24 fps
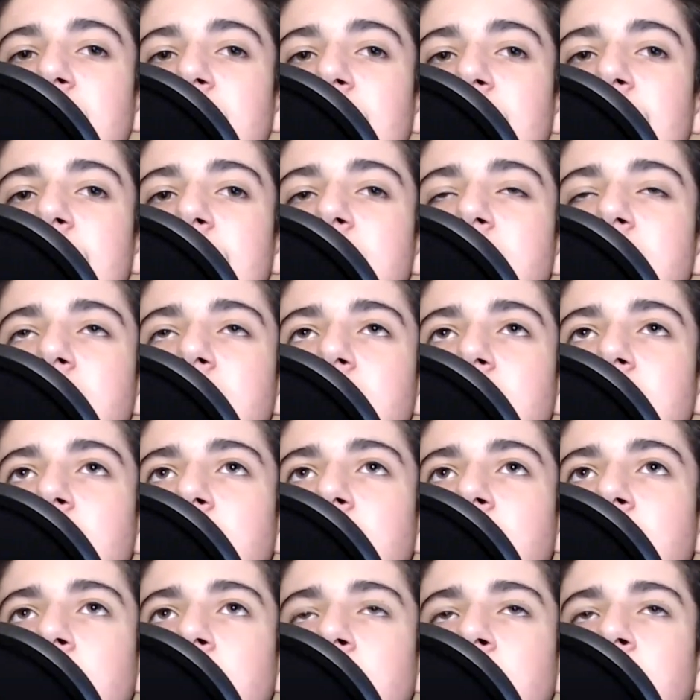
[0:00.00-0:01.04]
guy,
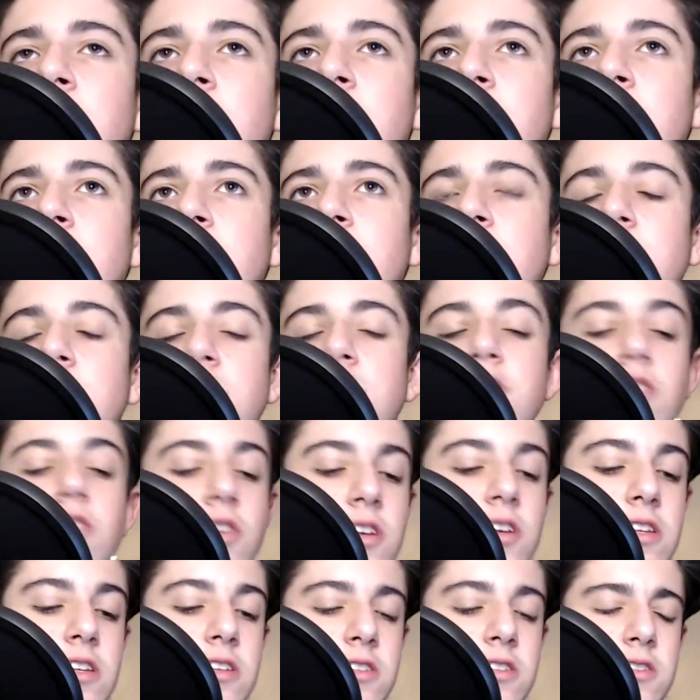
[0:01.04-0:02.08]
because he's
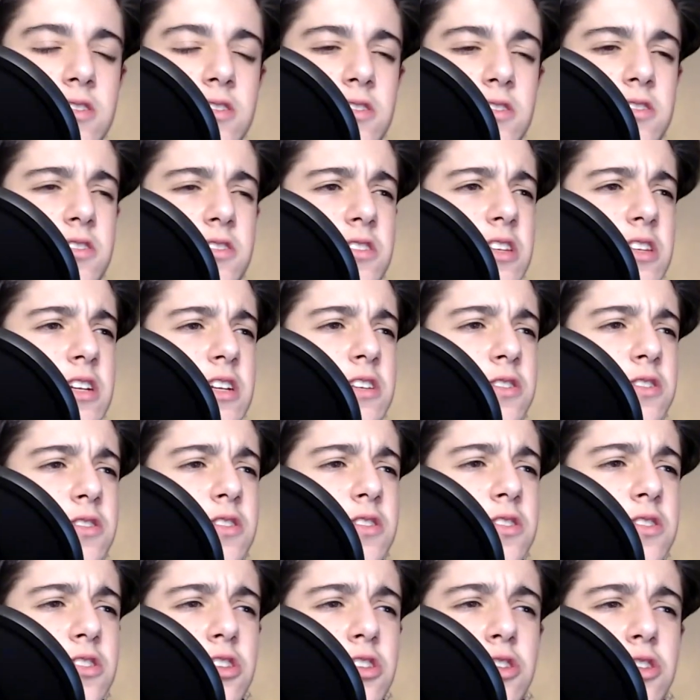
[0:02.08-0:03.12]
only
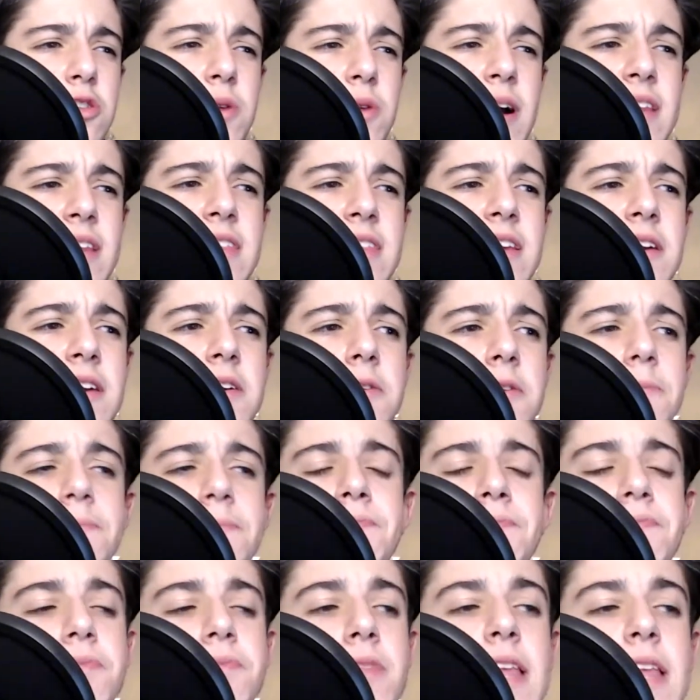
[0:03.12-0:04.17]
6'2", I think,
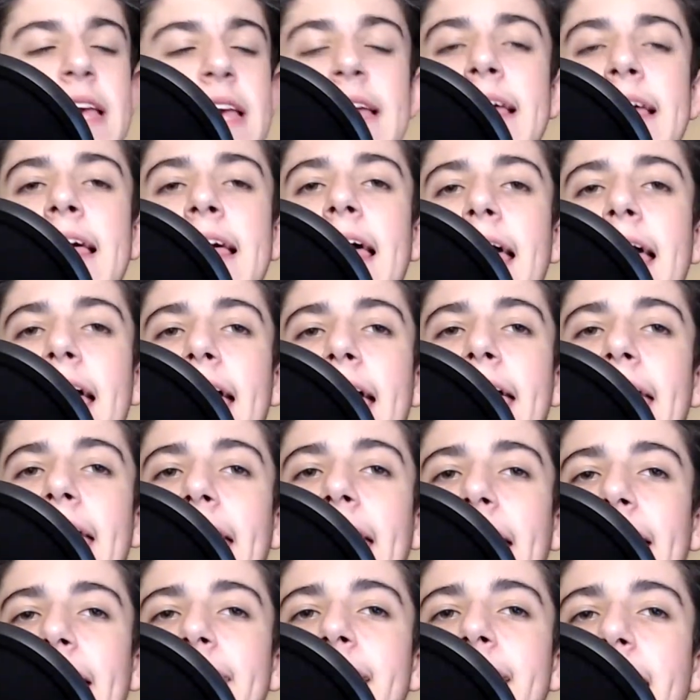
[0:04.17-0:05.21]

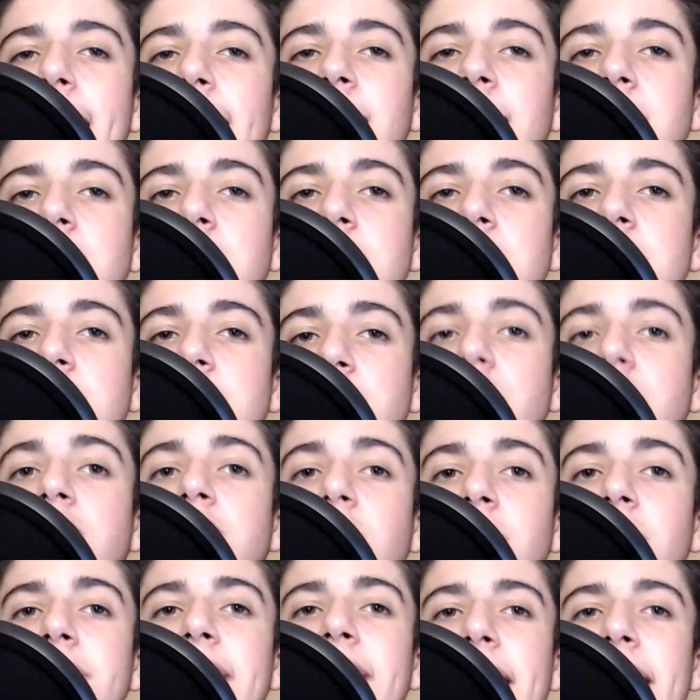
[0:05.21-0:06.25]
and then you're
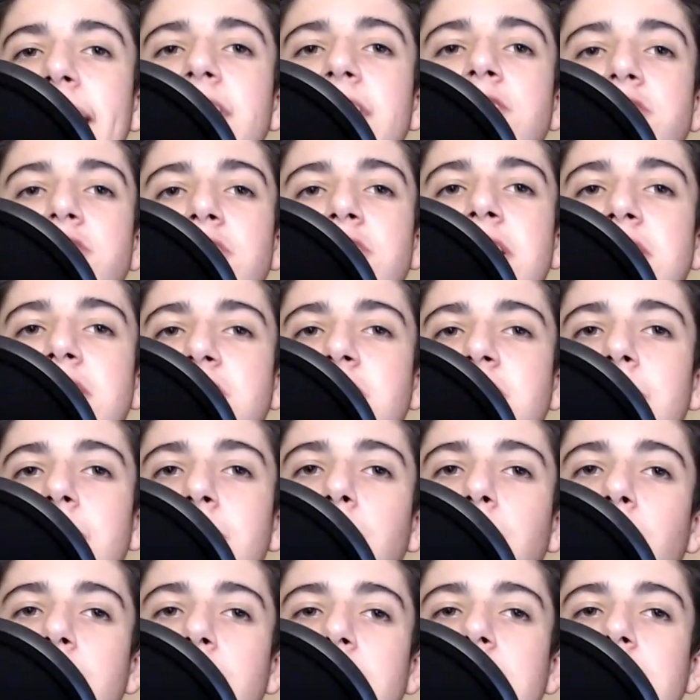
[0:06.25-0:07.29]
gonna get injured at some
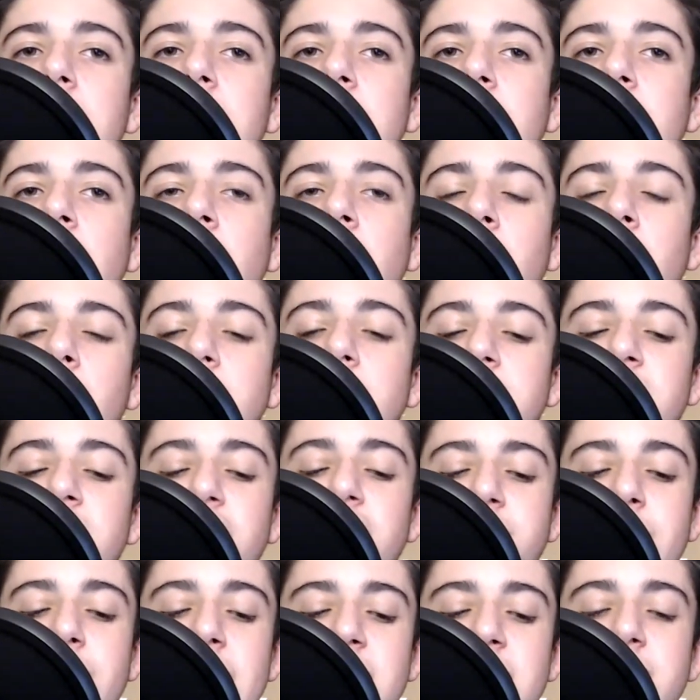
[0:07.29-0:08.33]
point, which
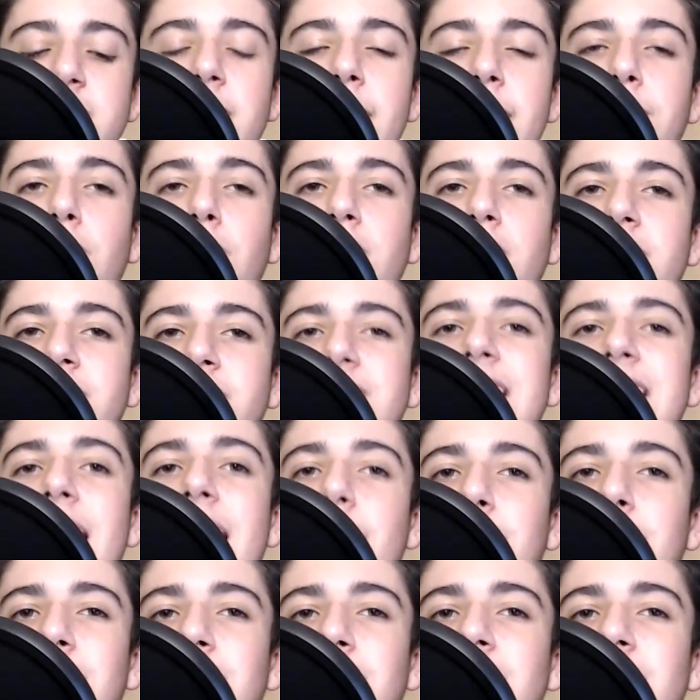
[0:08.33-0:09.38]
goes back to my point of
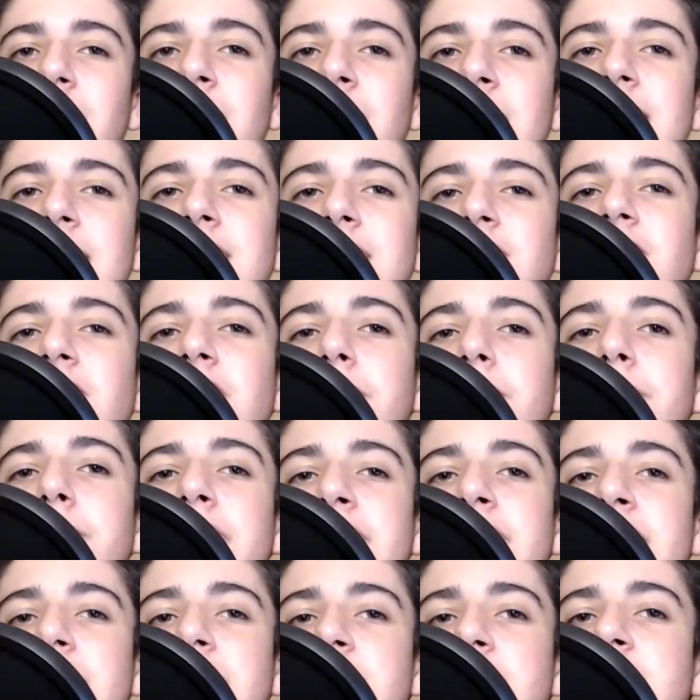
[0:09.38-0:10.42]
depth. He's gonna
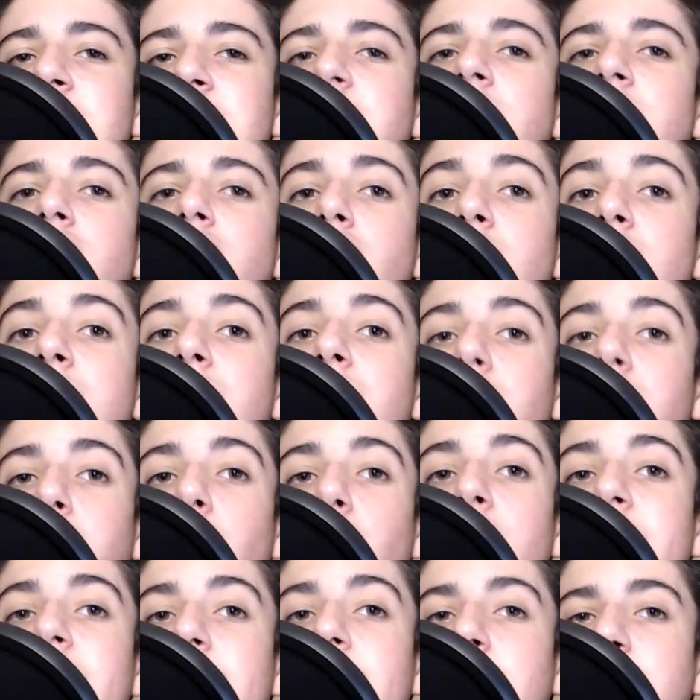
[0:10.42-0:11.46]
miss at least 3 or
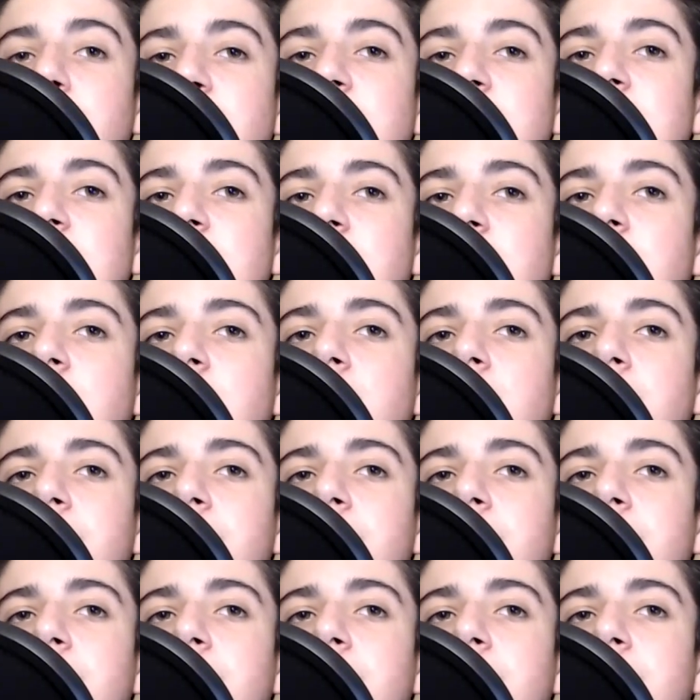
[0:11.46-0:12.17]
4 games a year.